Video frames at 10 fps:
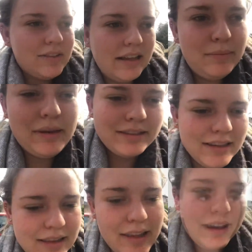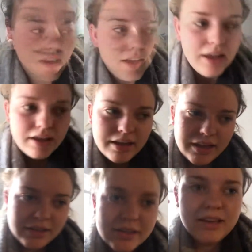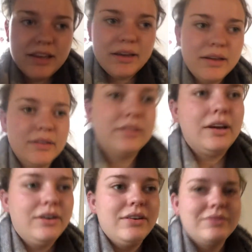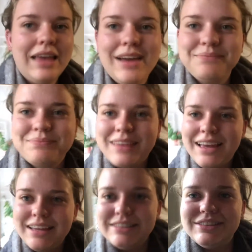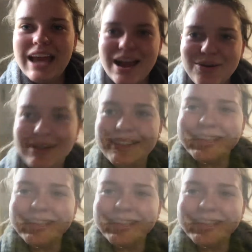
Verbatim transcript: so that's basically it. So yeah, ciao.